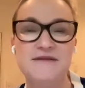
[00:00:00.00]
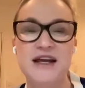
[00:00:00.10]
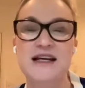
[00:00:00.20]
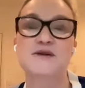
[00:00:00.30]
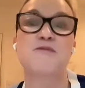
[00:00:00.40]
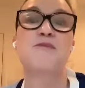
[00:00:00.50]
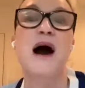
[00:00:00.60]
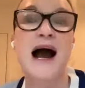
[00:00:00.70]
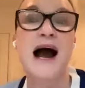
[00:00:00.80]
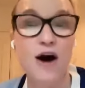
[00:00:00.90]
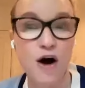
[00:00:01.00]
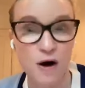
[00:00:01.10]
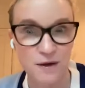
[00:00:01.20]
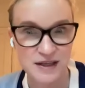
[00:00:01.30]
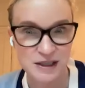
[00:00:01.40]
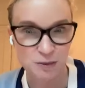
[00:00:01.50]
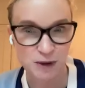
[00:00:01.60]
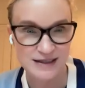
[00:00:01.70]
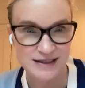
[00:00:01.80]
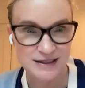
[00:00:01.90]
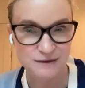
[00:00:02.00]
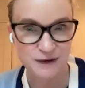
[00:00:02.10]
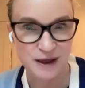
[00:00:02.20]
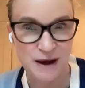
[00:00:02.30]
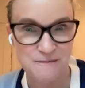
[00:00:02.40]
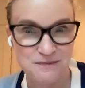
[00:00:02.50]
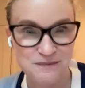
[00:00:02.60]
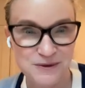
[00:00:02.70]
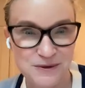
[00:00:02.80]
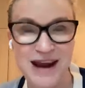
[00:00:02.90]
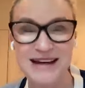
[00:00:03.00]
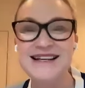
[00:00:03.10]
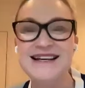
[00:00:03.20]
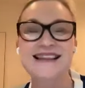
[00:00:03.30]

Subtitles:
they need to buy all these presents for them, right?